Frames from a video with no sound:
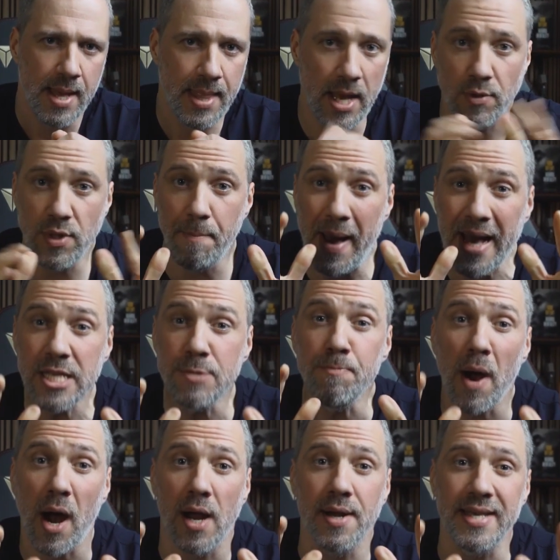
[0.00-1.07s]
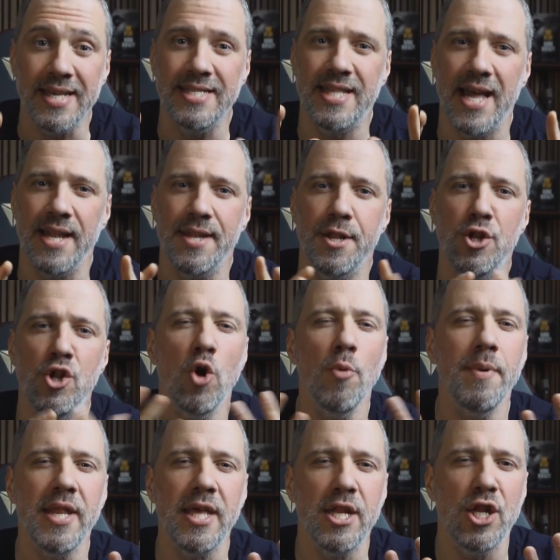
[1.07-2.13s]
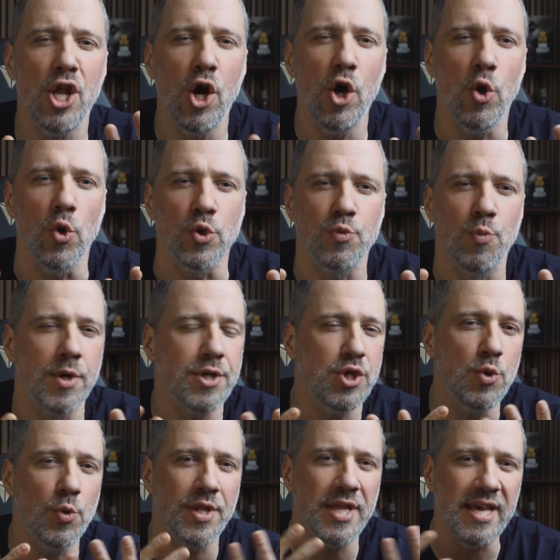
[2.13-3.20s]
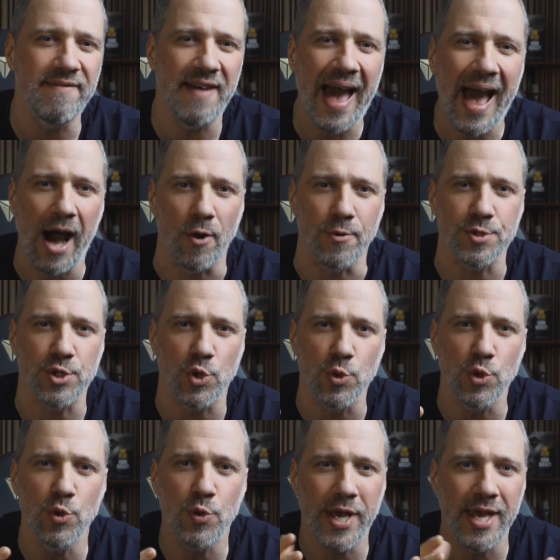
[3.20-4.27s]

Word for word: Now the best part is that nobody knows what you leave out, so you